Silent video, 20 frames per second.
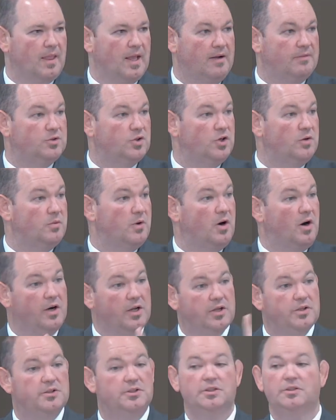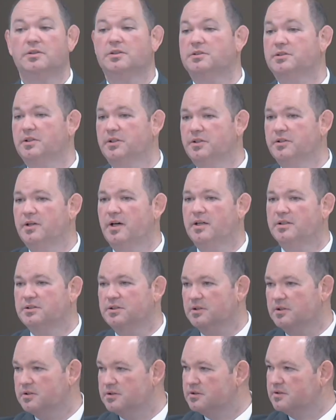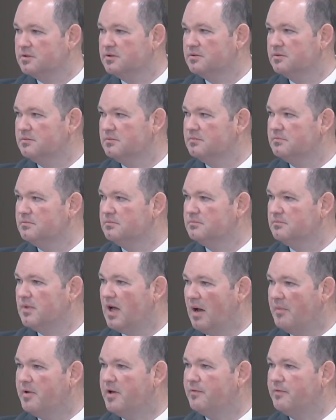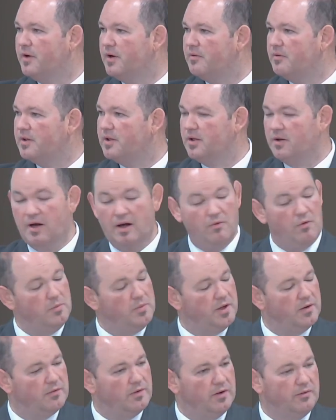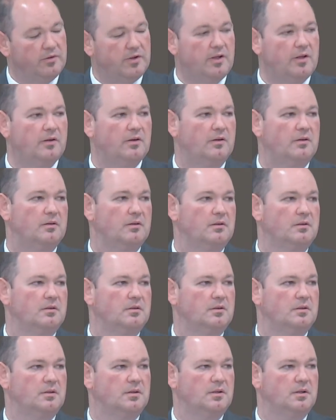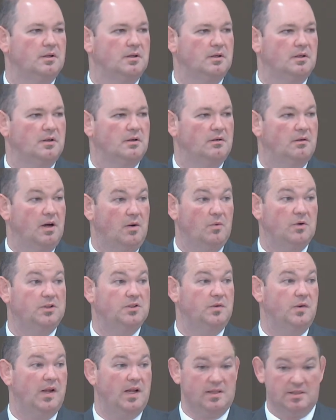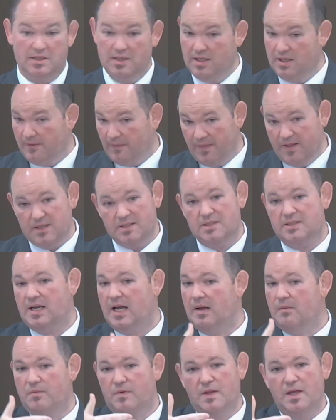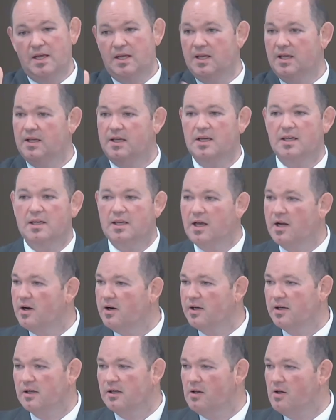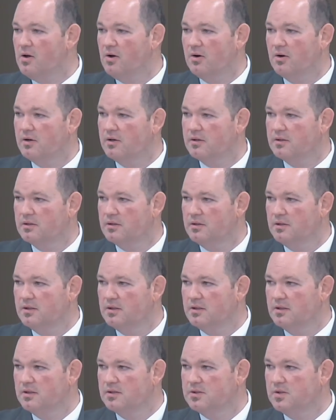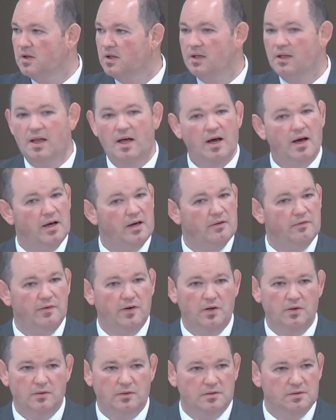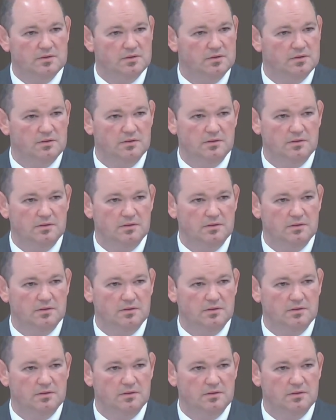They've drawn, are you Jewish or are you not Jewish? I'll be a friend with you. I won't be a friend with you. And once you realize, this same thinking can carry along to a lot of folks